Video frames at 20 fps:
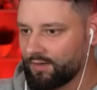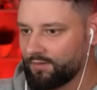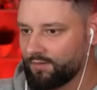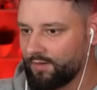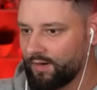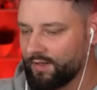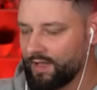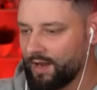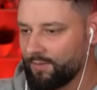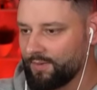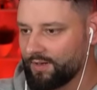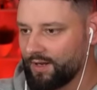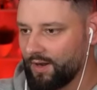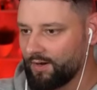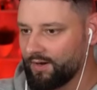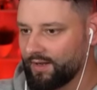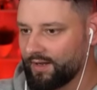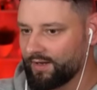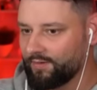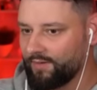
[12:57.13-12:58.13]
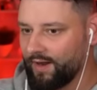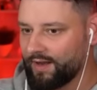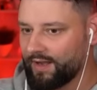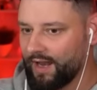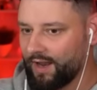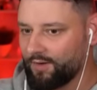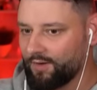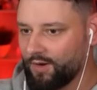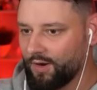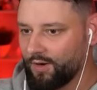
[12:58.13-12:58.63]
Right, there we go. Look at it right
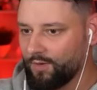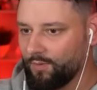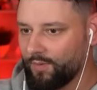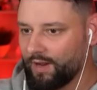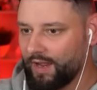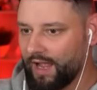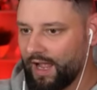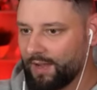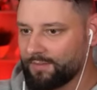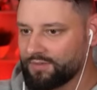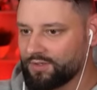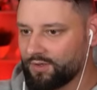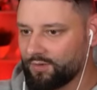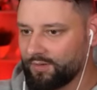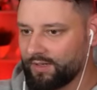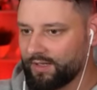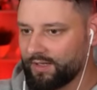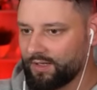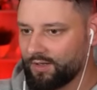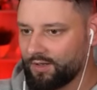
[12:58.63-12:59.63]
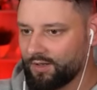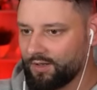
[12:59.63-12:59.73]
now. We are absolutely